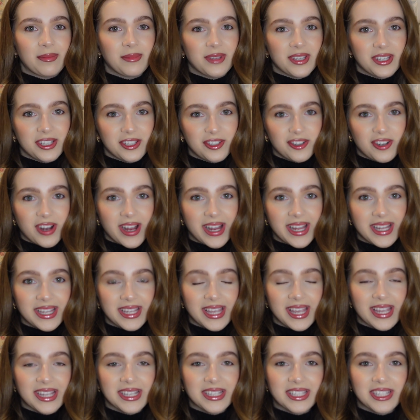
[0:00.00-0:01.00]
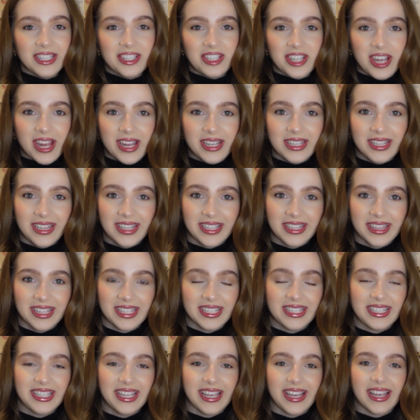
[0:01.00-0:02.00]
going to try and get into journaling
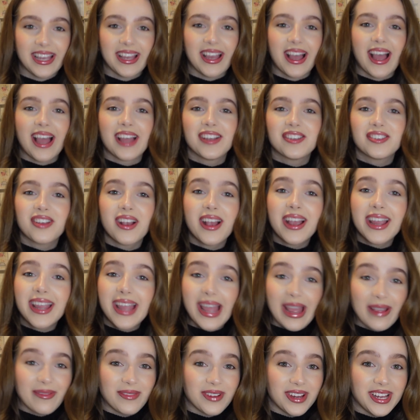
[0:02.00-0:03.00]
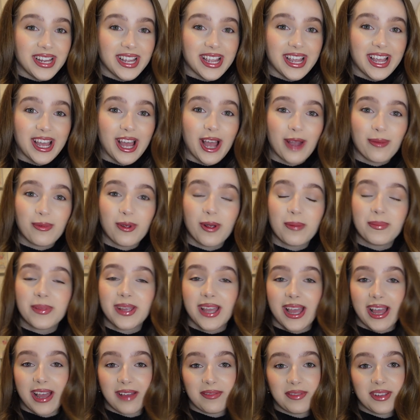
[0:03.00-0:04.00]
this year. I try every year. I probably
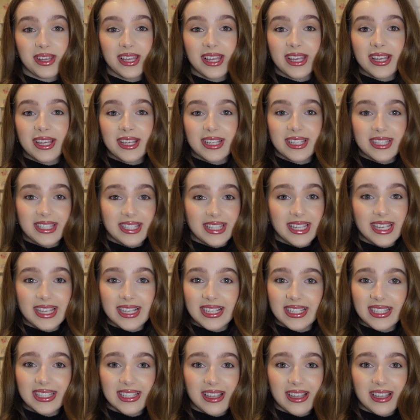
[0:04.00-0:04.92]
have 6